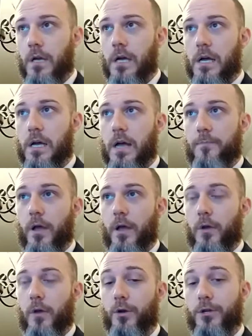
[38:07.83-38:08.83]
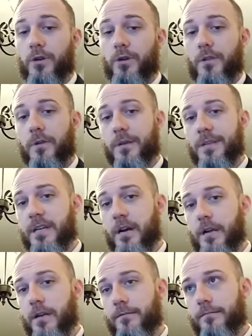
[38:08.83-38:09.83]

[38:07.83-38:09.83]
I probably would have joined the military.